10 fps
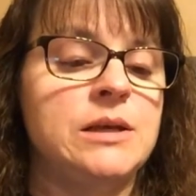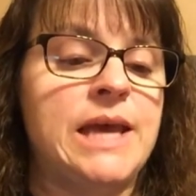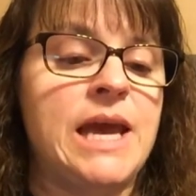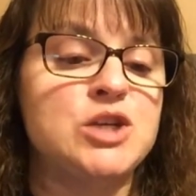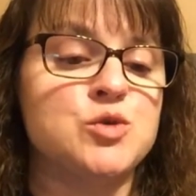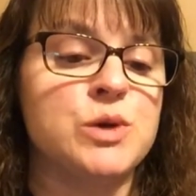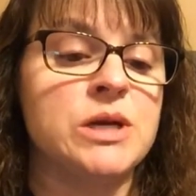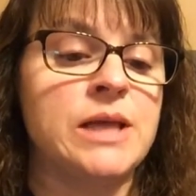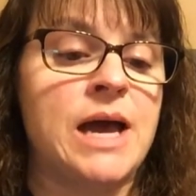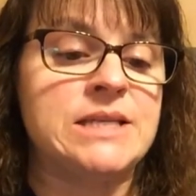Gage
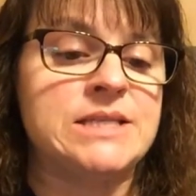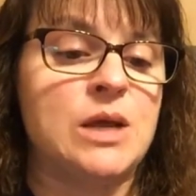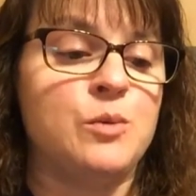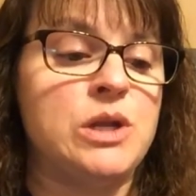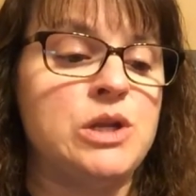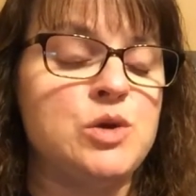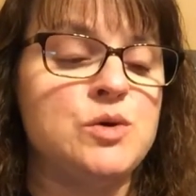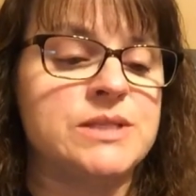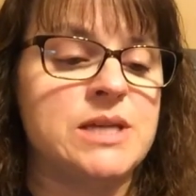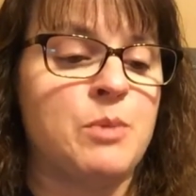realized that we'd
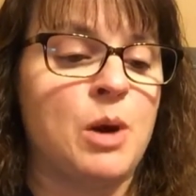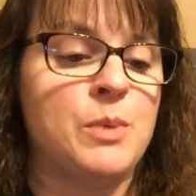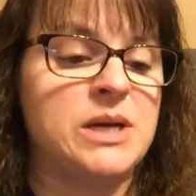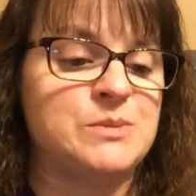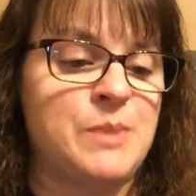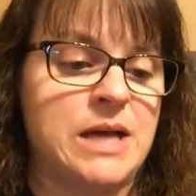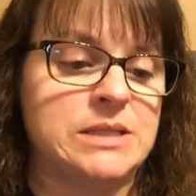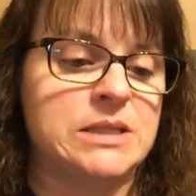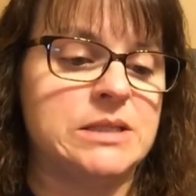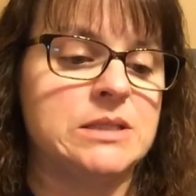used up our bus
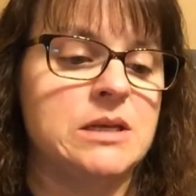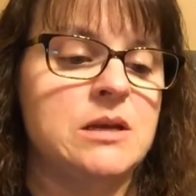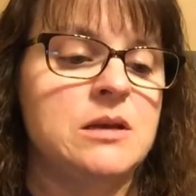passes.